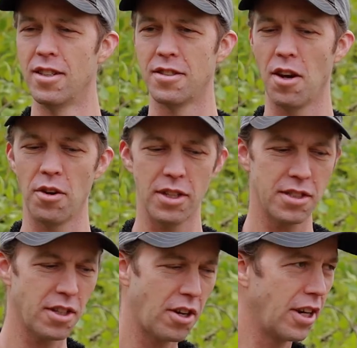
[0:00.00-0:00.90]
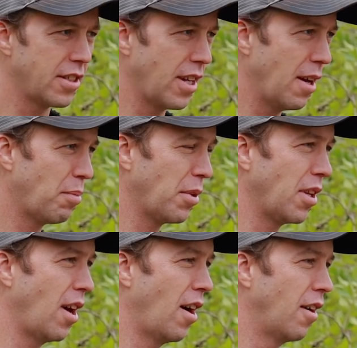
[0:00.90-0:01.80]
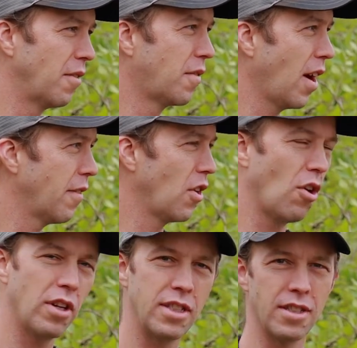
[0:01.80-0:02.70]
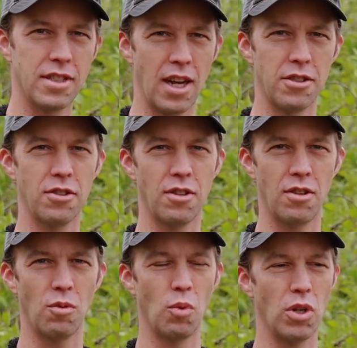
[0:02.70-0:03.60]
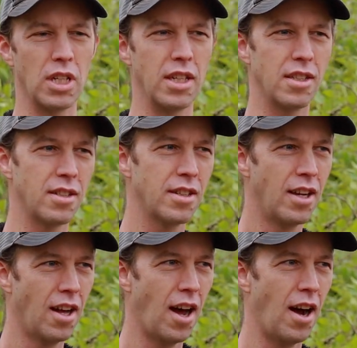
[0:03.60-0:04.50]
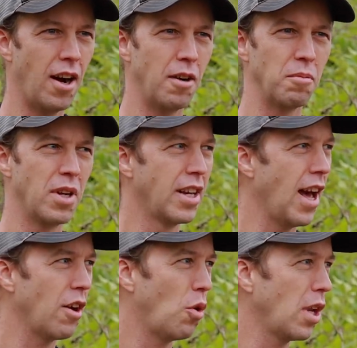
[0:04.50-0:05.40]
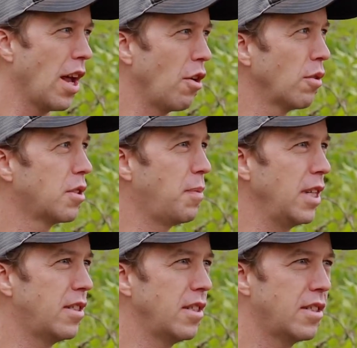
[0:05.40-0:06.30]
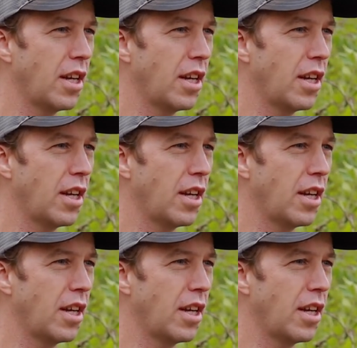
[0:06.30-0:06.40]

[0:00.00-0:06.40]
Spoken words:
So this is a good example of kind of an early successional woodland. Not a whole lot of oak species